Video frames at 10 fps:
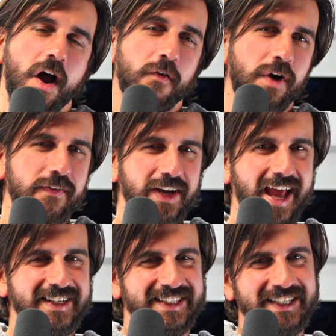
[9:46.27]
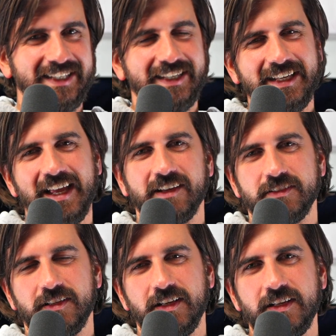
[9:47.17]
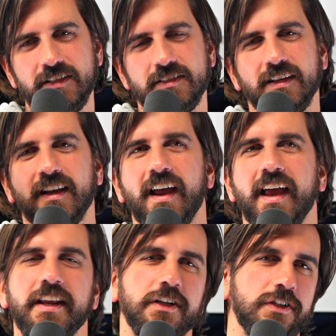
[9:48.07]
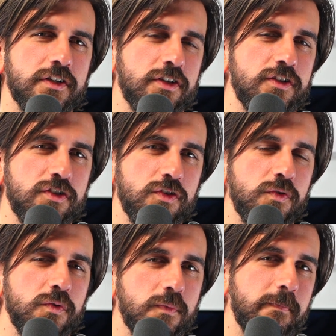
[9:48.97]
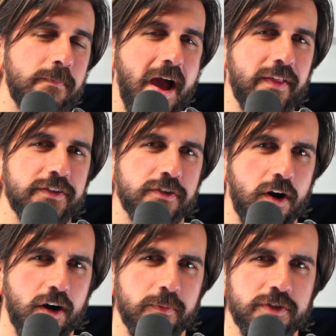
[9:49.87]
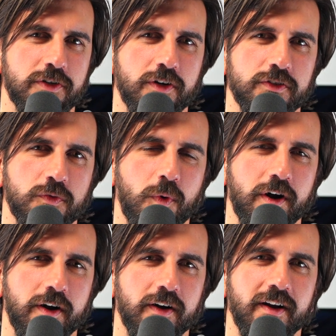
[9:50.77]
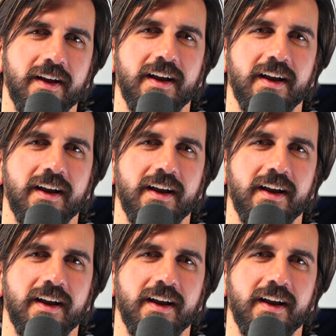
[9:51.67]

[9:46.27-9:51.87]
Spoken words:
Raven has the ESTs in addition to balanced armatures, where